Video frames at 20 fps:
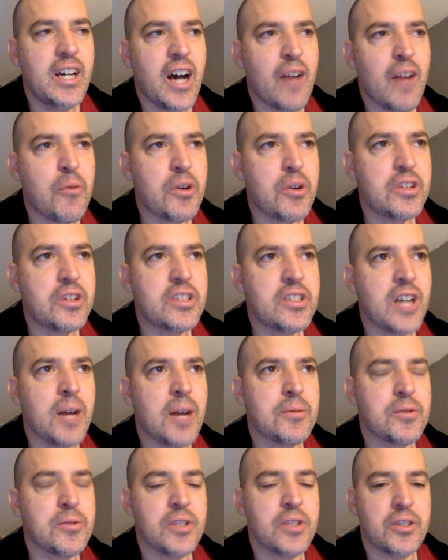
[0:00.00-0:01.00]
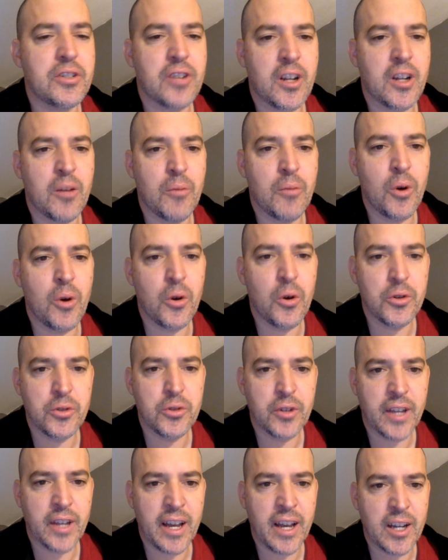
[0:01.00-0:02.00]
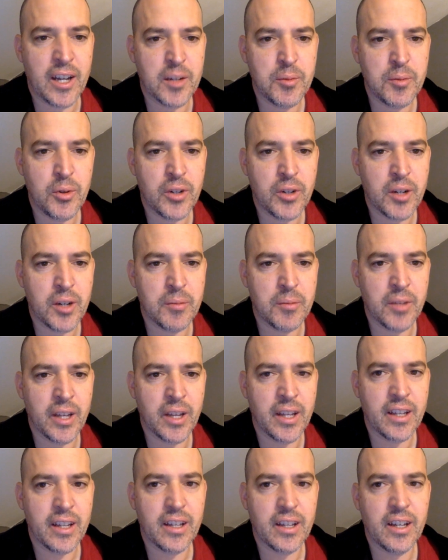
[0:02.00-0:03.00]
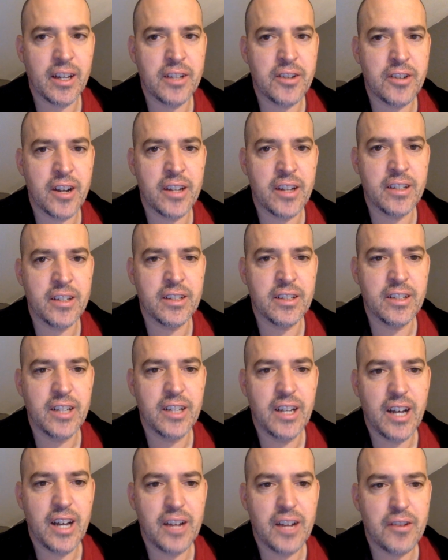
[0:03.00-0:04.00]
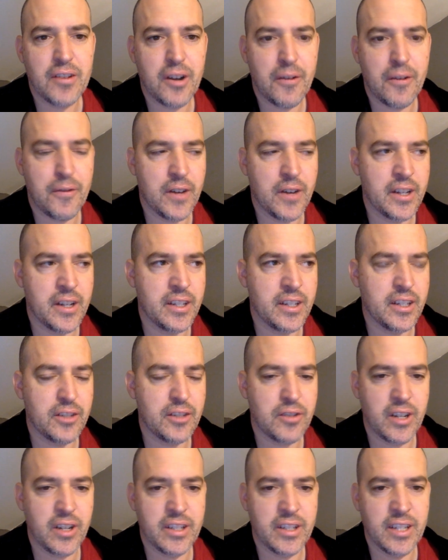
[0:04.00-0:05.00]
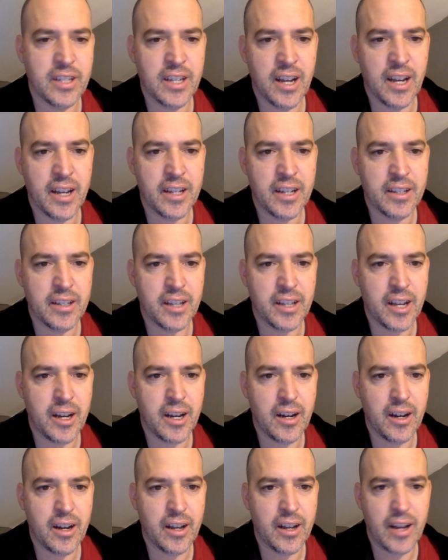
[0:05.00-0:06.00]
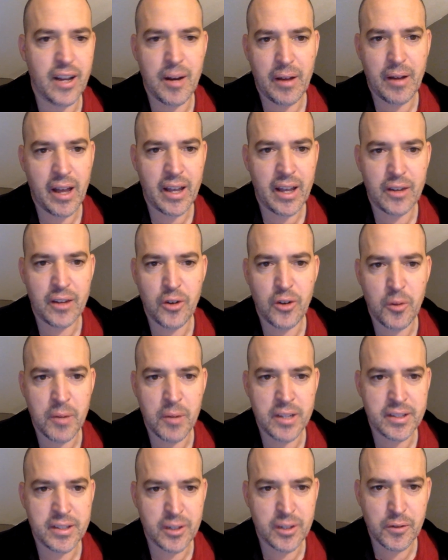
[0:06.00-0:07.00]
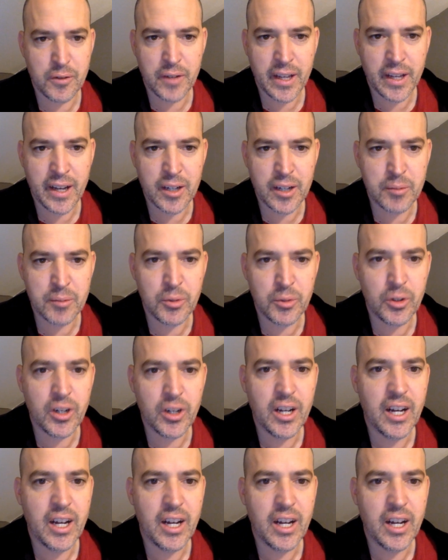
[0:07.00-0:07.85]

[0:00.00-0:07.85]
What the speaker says: I've worked jobs where they try to hold you accountable, and I'm like, I try to fight it. I try to deny it. Like I can hold myself accountable.